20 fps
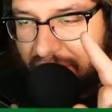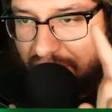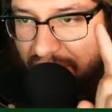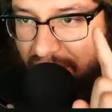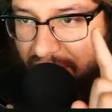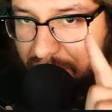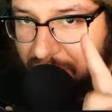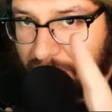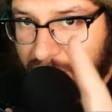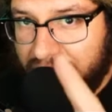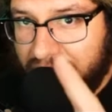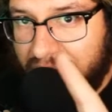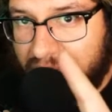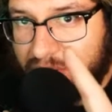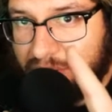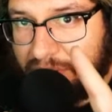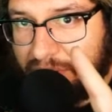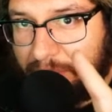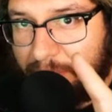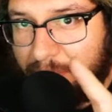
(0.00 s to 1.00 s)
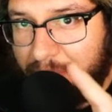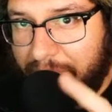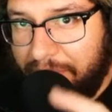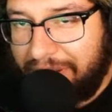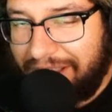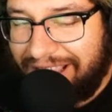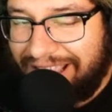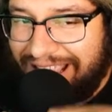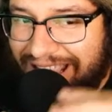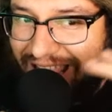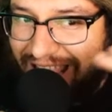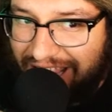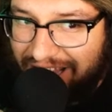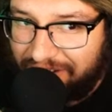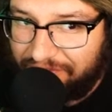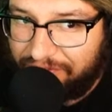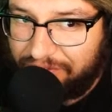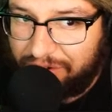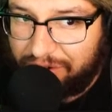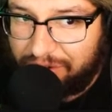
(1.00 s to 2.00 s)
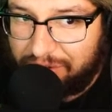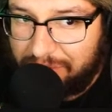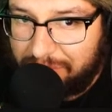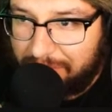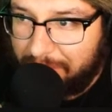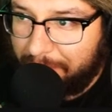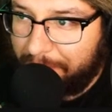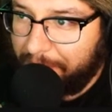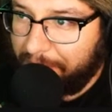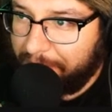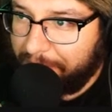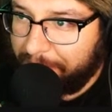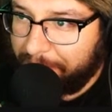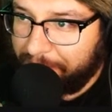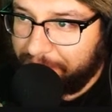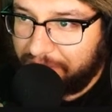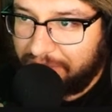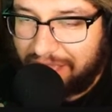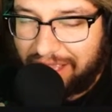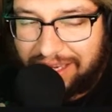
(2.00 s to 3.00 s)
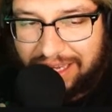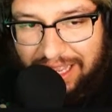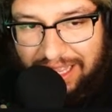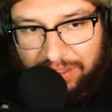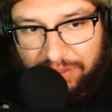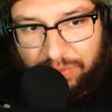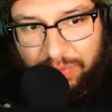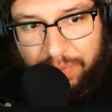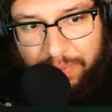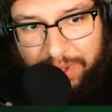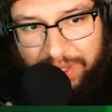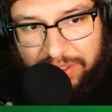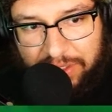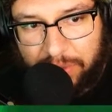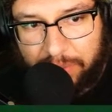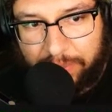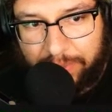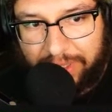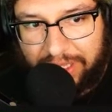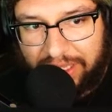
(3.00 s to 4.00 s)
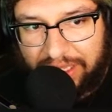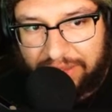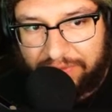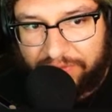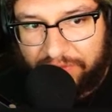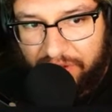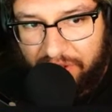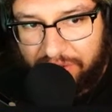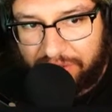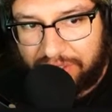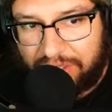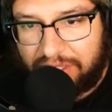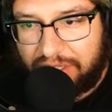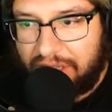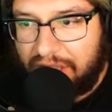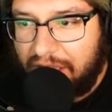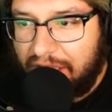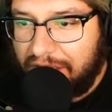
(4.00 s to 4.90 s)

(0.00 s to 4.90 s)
horizontal component and a vertical component, and that's what makes oblique faults.